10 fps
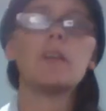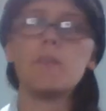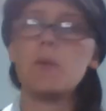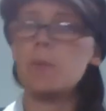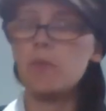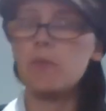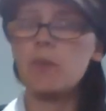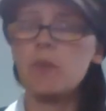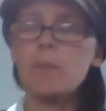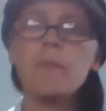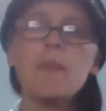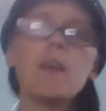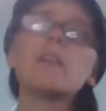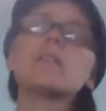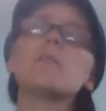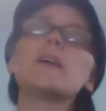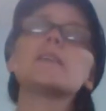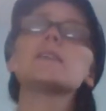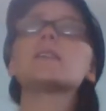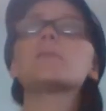of it before. The
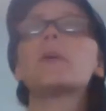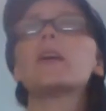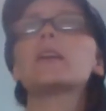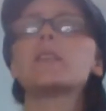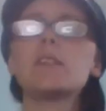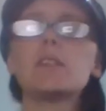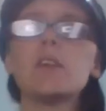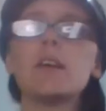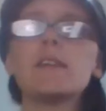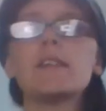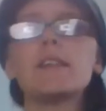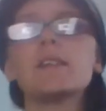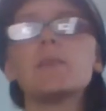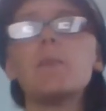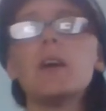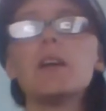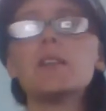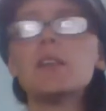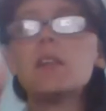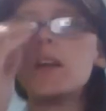basics behind this diet is that it's a
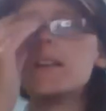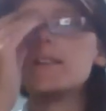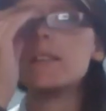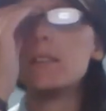personalized